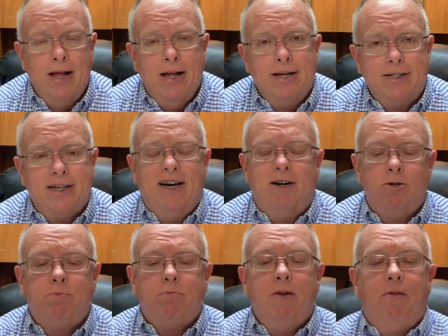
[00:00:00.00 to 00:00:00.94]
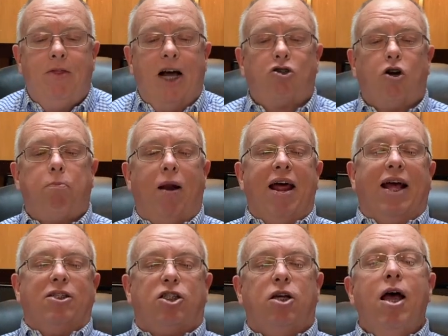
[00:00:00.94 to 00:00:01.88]
So that's our
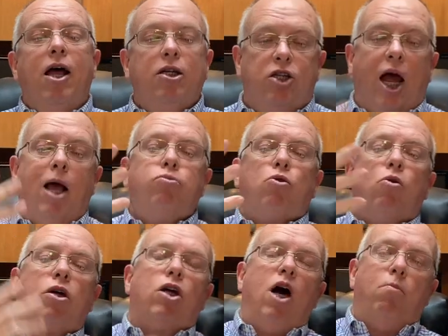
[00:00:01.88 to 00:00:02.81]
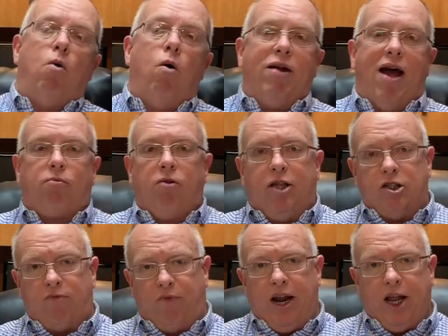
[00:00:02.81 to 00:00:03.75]
plans. James going to come on after this
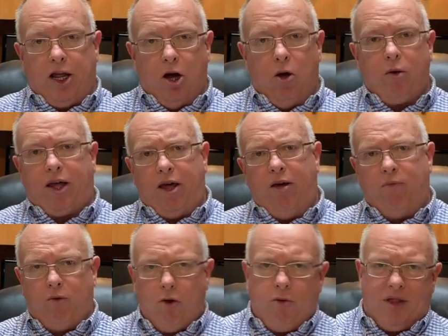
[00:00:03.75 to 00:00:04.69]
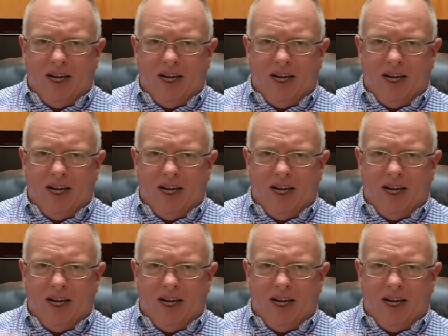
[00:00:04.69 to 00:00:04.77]
video, give you the